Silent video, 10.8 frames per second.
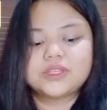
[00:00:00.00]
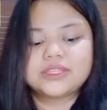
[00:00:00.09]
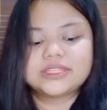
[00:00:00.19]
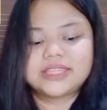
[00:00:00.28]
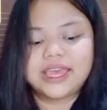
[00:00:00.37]

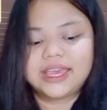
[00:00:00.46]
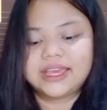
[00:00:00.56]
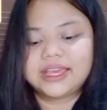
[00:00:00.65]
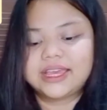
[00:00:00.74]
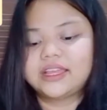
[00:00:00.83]

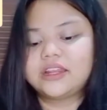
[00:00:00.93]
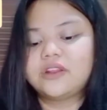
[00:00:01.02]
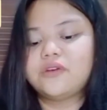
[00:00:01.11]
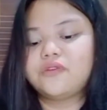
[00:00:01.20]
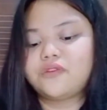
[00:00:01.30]
taken
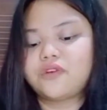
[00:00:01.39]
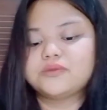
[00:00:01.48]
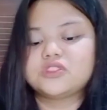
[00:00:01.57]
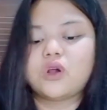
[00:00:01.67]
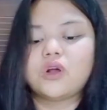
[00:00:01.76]
from
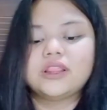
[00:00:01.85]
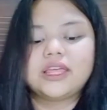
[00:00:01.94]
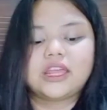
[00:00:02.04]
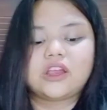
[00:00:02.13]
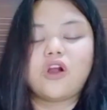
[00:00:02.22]
song lyric
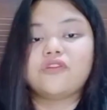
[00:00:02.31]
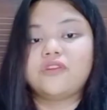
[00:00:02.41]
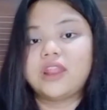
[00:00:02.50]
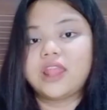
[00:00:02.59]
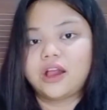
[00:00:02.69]
of
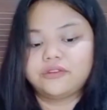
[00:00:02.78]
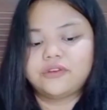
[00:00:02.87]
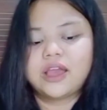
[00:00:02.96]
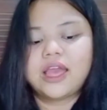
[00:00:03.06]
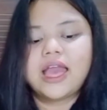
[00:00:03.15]
Love,
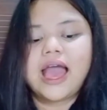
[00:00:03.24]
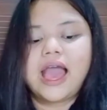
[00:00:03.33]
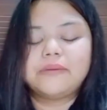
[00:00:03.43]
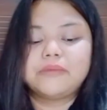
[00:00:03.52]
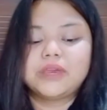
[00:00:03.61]
I
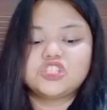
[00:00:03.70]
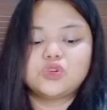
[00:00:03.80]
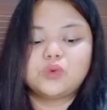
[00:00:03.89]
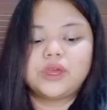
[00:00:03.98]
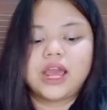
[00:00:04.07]
Met You
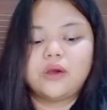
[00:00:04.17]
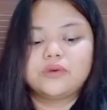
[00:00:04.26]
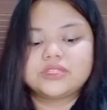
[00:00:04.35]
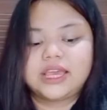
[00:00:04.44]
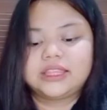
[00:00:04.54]
When I
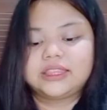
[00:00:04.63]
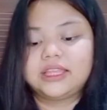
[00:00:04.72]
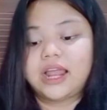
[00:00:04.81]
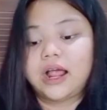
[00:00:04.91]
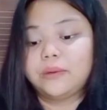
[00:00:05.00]
Was
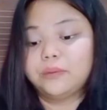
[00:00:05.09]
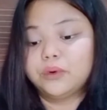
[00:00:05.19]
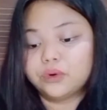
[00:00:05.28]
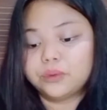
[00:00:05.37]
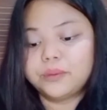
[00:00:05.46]
18
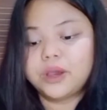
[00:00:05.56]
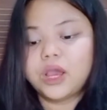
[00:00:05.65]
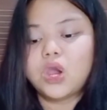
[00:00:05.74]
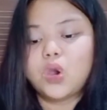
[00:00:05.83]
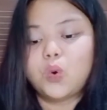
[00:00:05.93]
album,
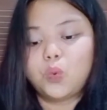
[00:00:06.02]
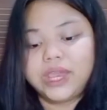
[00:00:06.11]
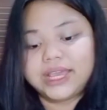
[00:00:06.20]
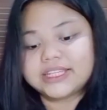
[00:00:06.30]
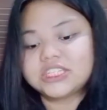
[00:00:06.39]

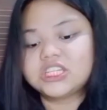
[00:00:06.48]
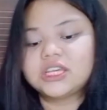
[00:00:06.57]
which